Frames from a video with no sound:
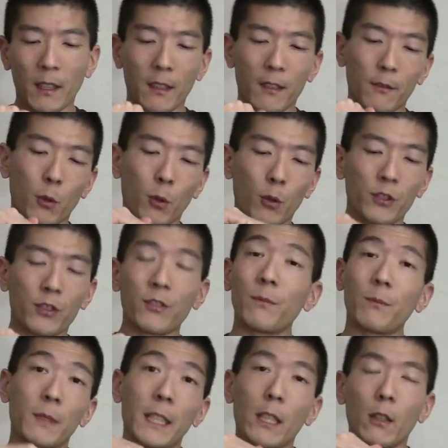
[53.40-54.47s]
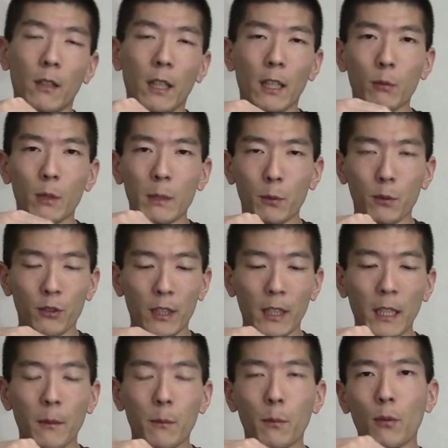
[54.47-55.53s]
Of course, the Carolina Reaper is
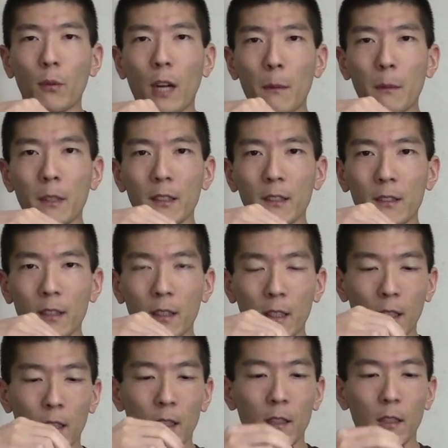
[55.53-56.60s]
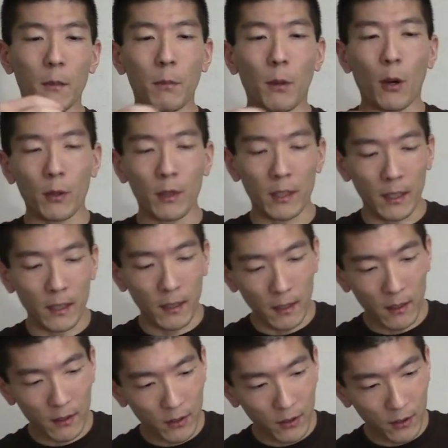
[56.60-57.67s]
a prominent component in
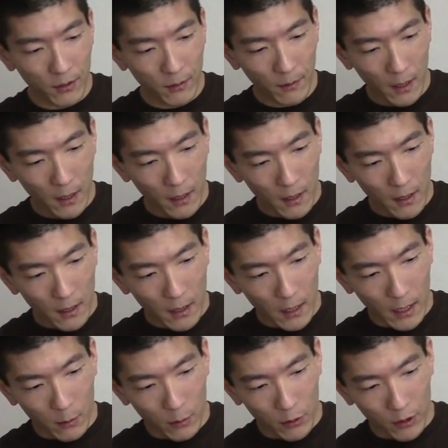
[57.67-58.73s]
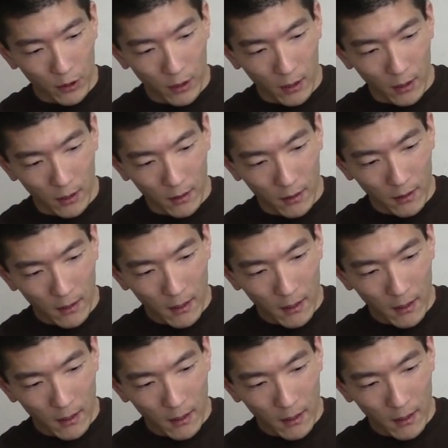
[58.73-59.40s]
this. I'm just going to